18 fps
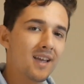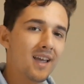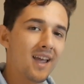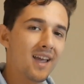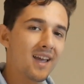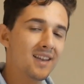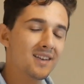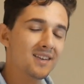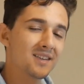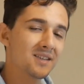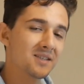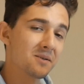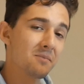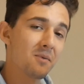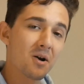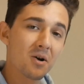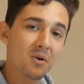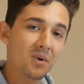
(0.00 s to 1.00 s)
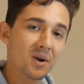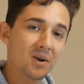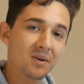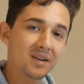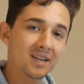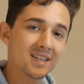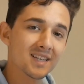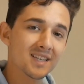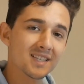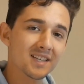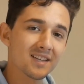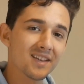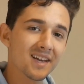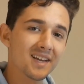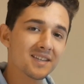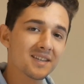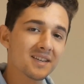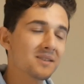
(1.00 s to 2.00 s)
And tomorrow we're going to
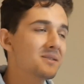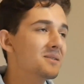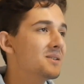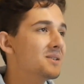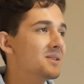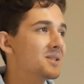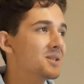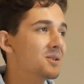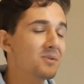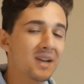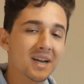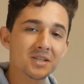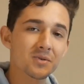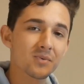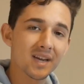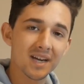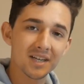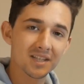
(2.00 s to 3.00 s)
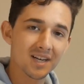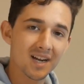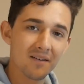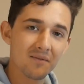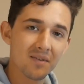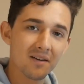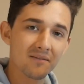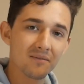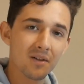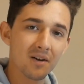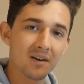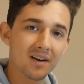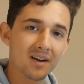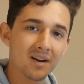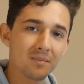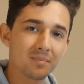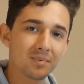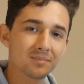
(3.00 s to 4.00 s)
Disneyland. So next week I should have that vlog
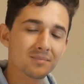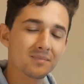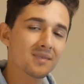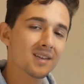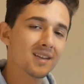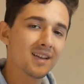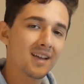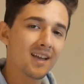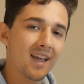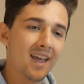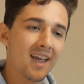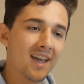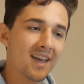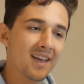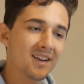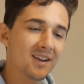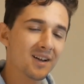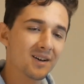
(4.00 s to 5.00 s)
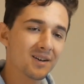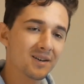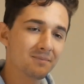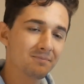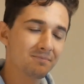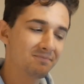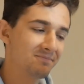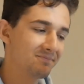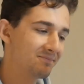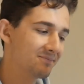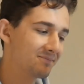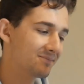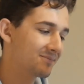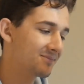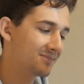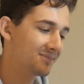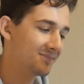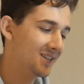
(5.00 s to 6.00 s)
up. And um,
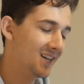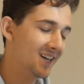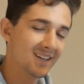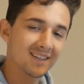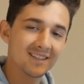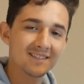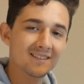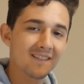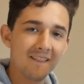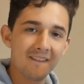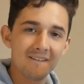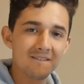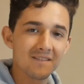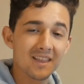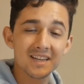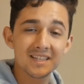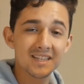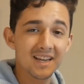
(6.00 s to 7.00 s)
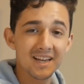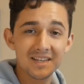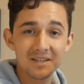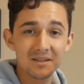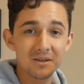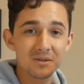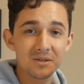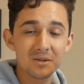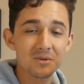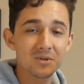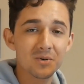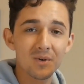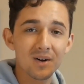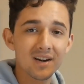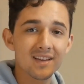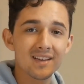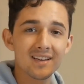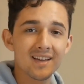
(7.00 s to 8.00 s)
yeah, thanks again to those new
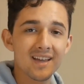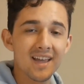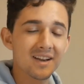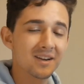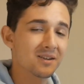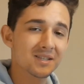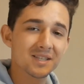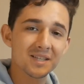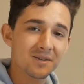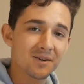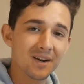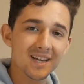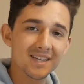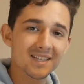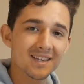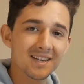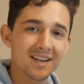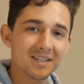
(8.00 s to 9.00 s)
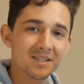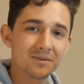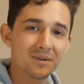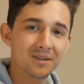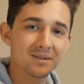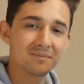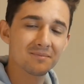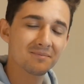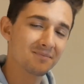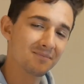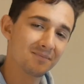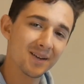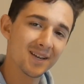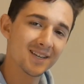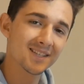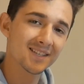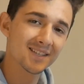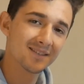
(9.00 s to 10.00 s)
20. And I'll see you guys in the next one.
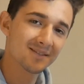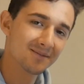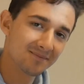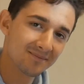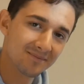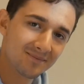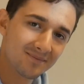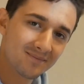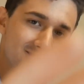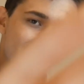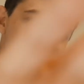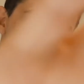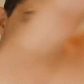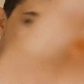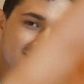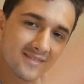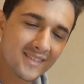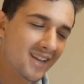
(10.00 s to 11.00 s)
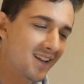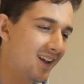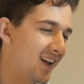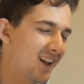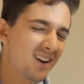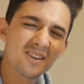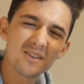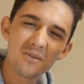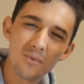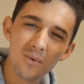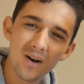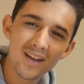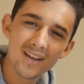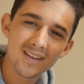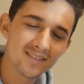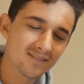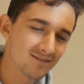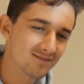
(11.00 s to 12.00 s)
Peace. I don't know
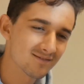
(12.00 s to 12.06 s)
why.